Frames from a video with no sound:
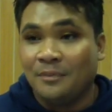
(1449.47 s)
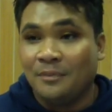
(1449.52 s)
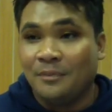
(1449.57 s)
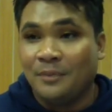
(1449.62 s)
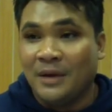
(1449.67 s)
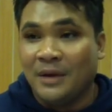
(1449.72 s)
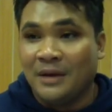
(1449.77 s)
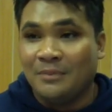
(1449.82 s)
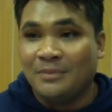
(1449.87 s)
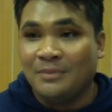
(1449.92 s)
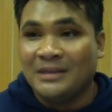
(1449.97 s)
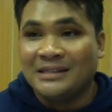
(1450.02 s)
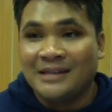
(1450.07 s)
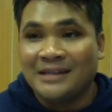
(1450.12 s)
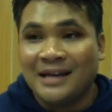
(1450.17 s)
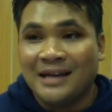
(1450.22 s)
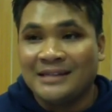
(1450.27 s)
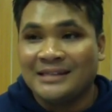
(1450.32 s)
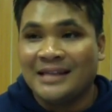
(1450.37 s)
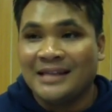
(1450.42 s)
but
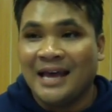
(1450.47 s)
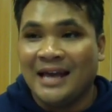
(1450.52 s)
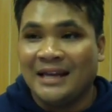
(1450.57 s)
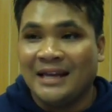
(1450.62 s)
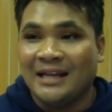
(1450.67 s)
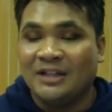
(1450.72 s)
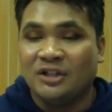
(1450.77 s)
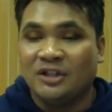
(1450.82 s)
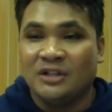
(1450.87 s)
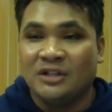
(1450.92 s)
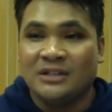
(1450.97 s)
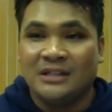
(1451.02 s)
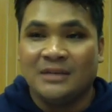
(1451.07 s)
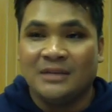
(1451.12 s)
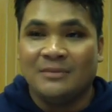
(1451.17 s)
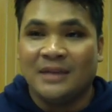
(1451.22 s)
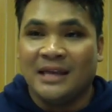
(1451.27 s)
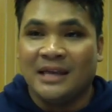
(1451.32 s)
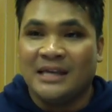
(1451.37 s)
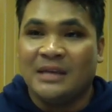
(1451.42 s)
besides that, it just
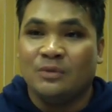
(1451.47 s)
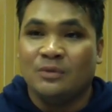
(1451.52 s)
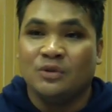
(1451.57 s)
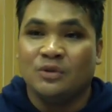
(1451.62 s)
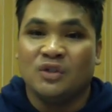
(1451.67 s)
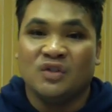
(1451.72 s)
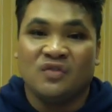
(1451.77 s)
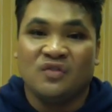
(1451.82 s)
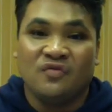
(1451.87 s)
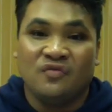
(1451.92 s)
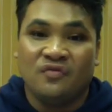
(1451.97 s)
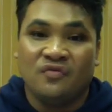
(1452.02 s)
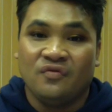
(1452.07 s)
seemed like he was just